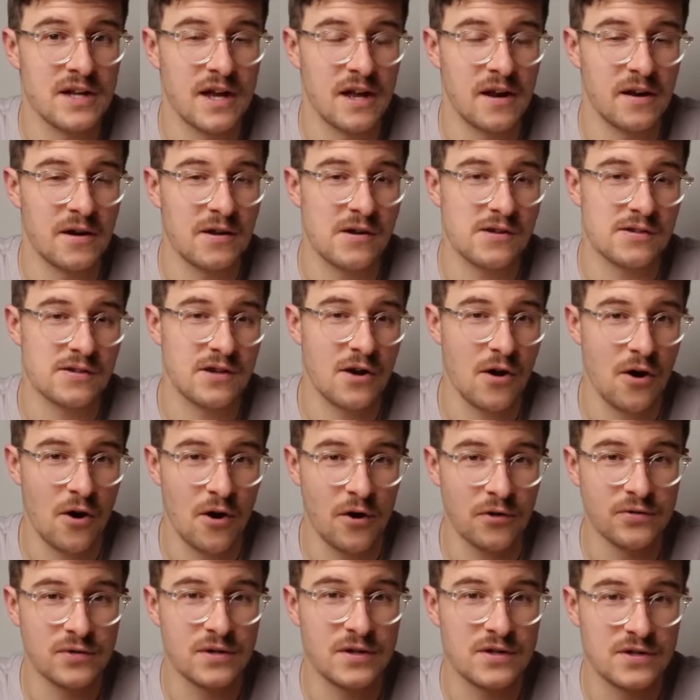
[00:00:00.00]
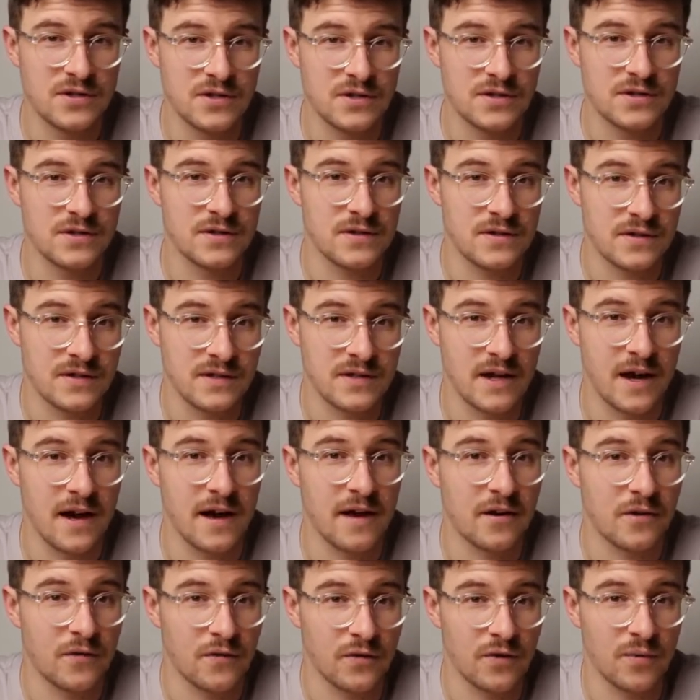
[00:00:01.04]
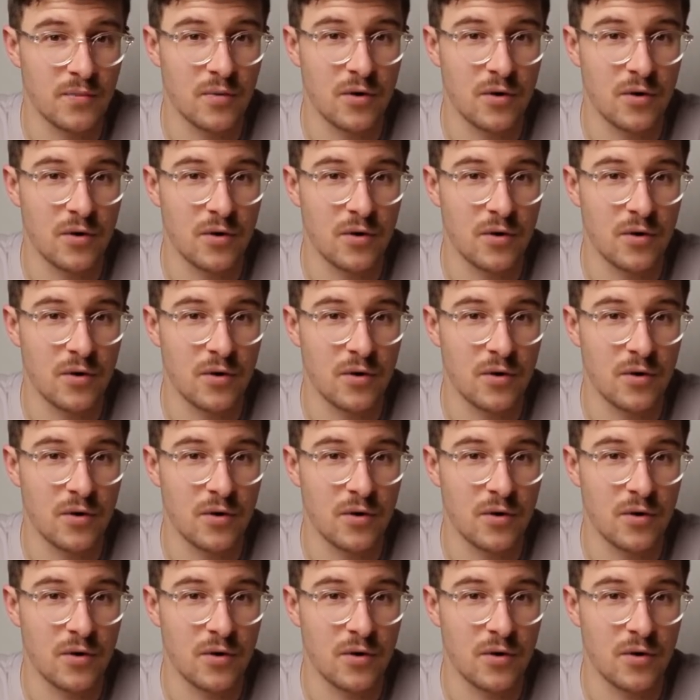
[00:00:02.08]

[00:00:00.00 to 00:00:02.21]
and it is only just the start of the